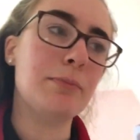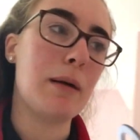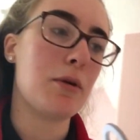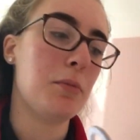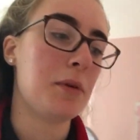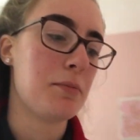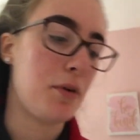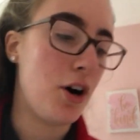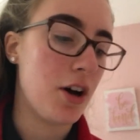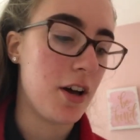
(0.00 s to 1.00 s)
my mum
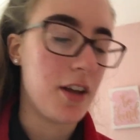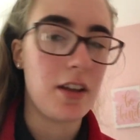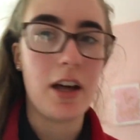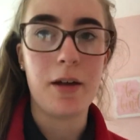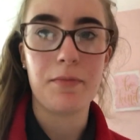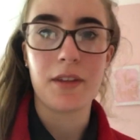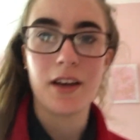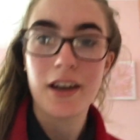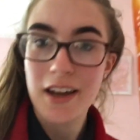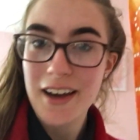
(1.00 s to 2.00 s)
bought um,
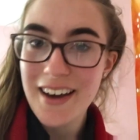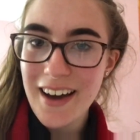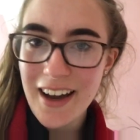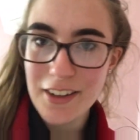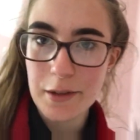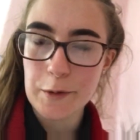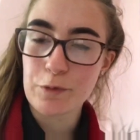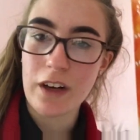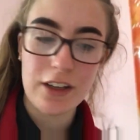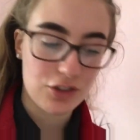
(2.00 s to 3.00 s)
a new
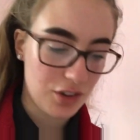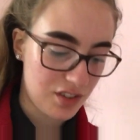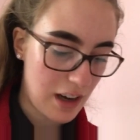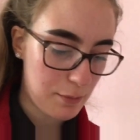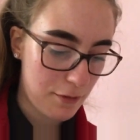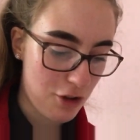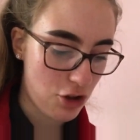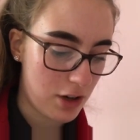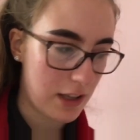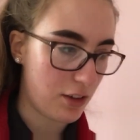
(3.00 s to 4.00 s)
feather duster I'm not even
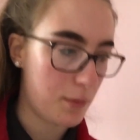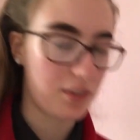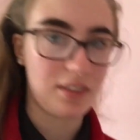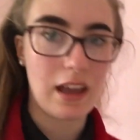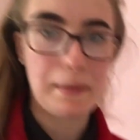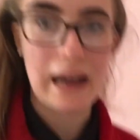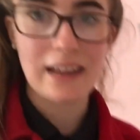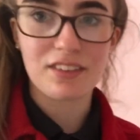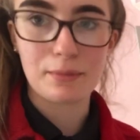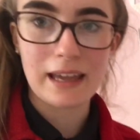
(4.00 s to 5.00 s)
joking it's almost the same
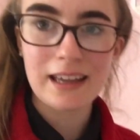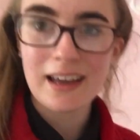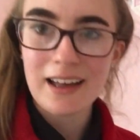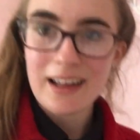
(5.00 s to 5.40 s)
height as me